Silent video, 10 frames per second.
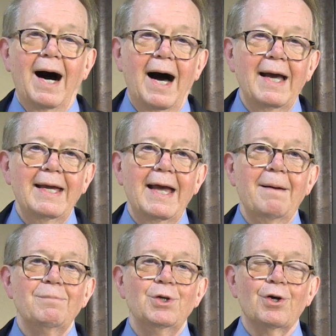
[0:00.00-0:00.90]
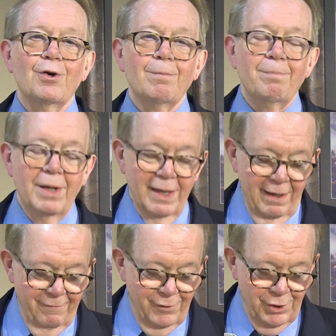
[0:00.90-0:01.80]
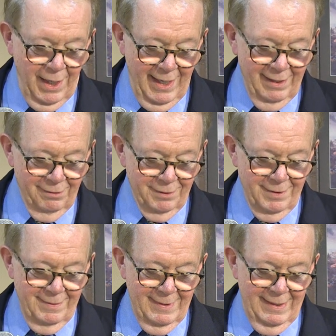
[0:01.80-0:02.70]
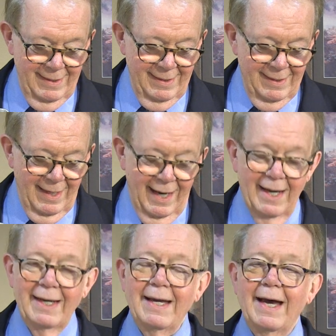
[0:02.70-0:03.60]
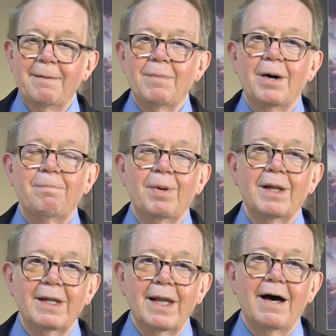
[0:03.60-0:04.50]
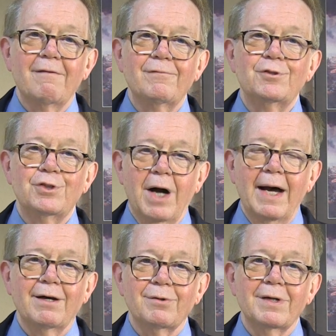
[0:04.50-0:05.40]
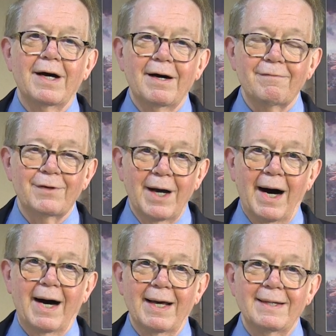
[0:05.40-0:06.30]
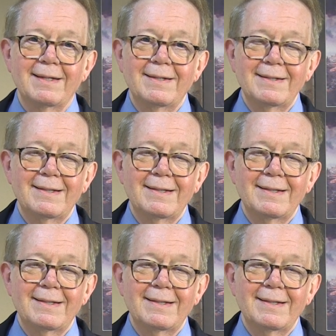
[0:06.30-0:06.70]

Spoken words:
I am your beloved child. I am a beloved child of God.